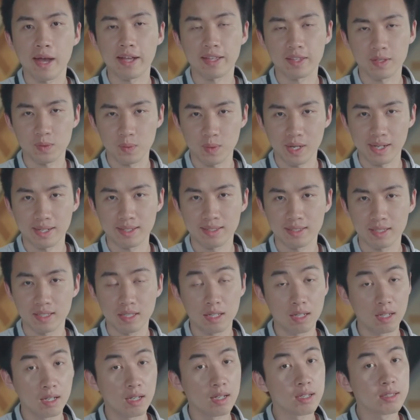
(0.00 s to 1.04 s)
By the way,
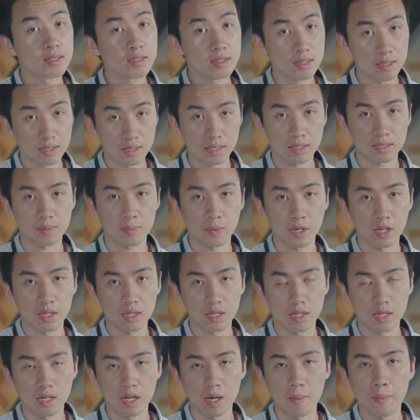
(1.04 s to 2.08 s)
here's a
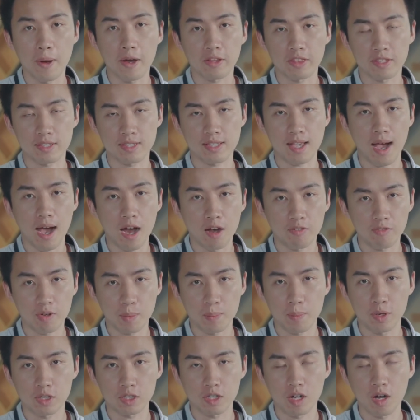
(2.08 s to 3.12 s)
spoiler about this
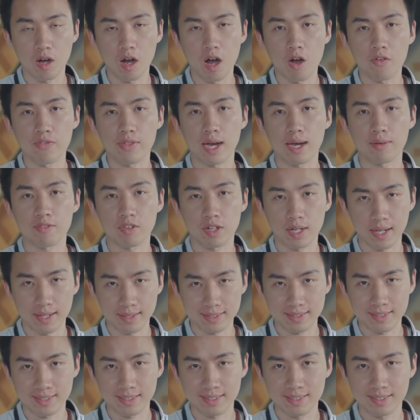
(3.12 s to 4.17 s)
alpha model of iPhone
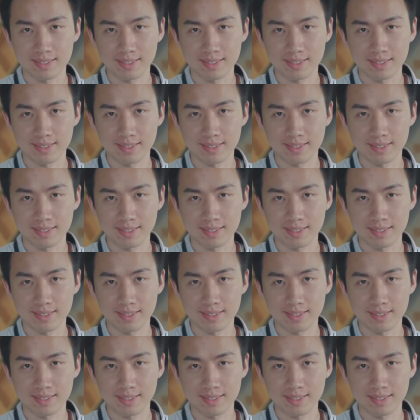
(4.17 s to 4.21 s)
8.